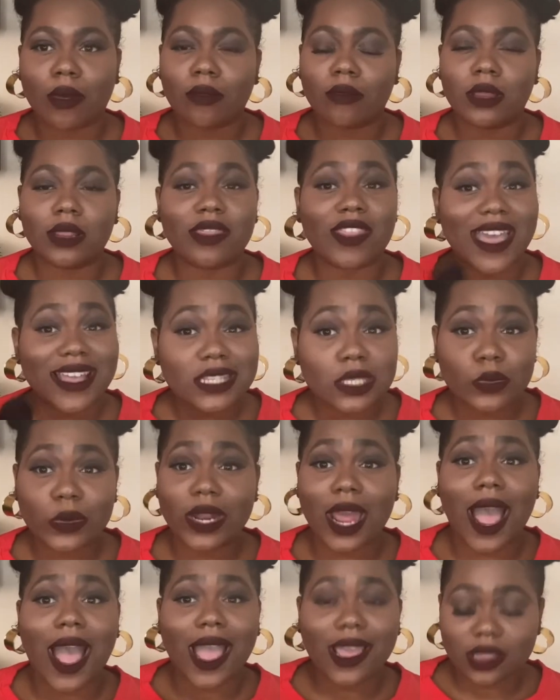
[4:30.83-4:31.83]
That's what
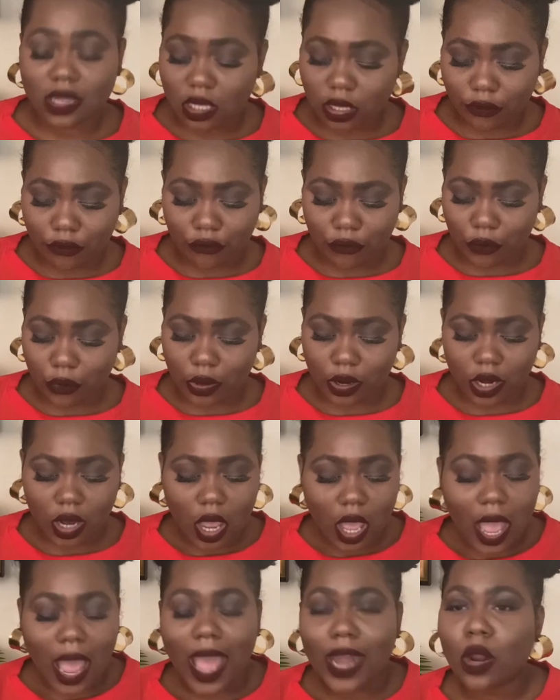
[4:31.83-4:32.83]
I look for.
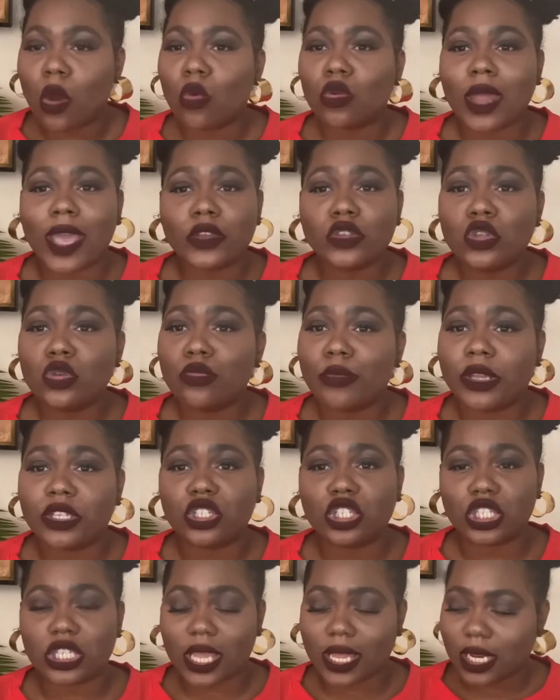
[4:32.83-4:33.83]
I don't like too much
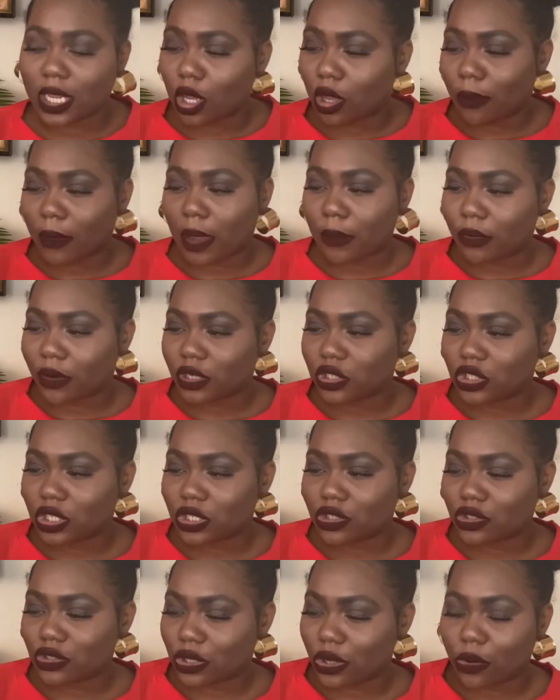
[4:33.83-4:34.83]
shedding on my
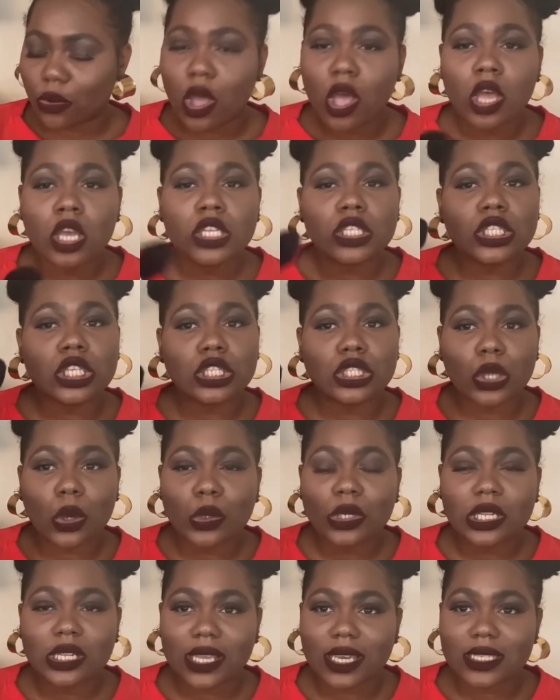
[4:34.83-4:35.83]
brushes. So
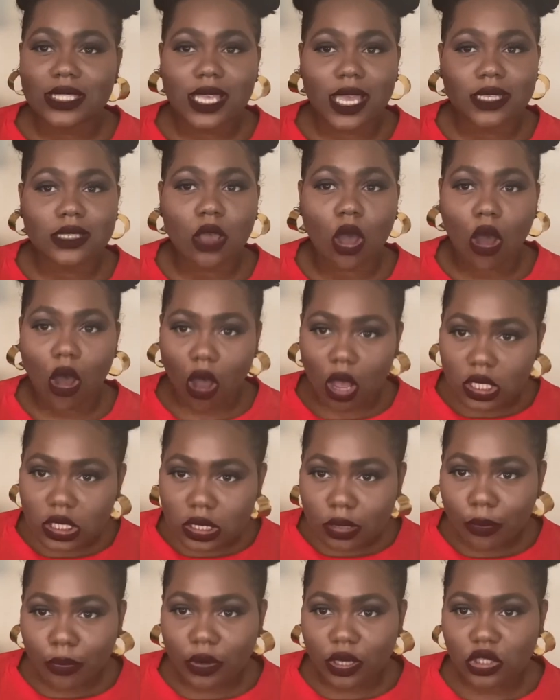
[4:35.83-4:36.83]
Sedona Lace has
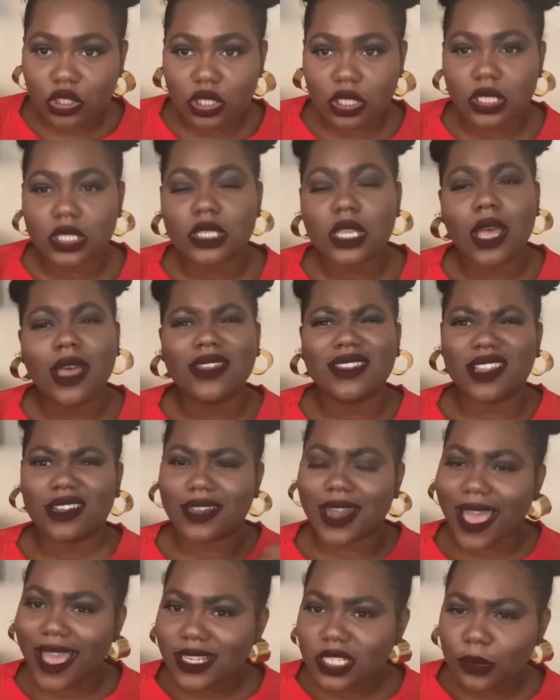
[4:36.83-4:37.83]
awesome brushes. The
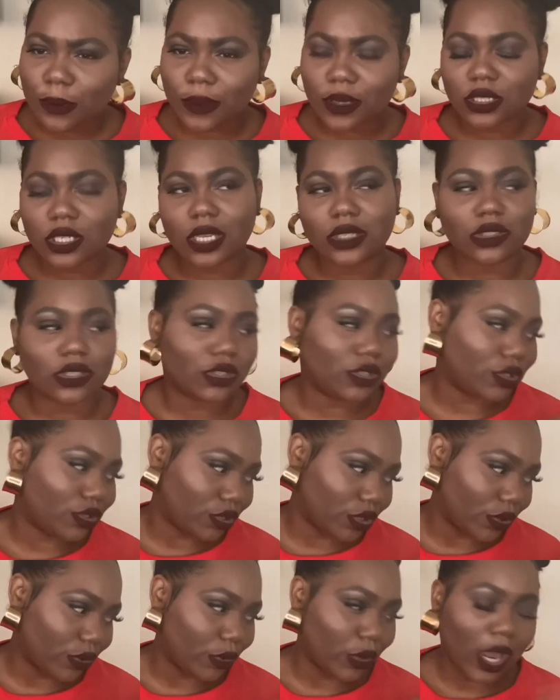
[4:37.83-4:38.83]
last brush I just
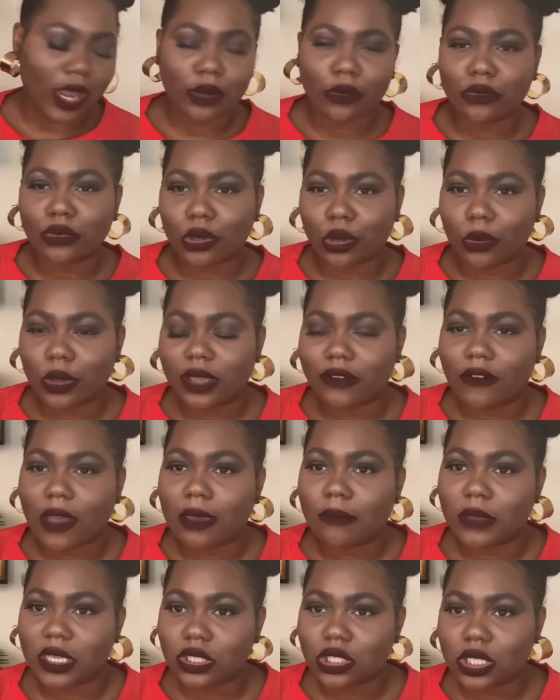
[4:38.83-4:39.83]
showed, I don't know if I
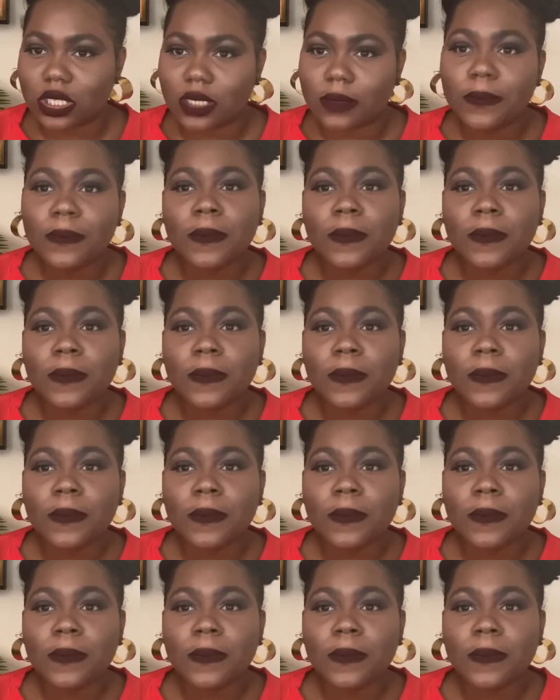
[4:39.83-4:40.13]
mentioned,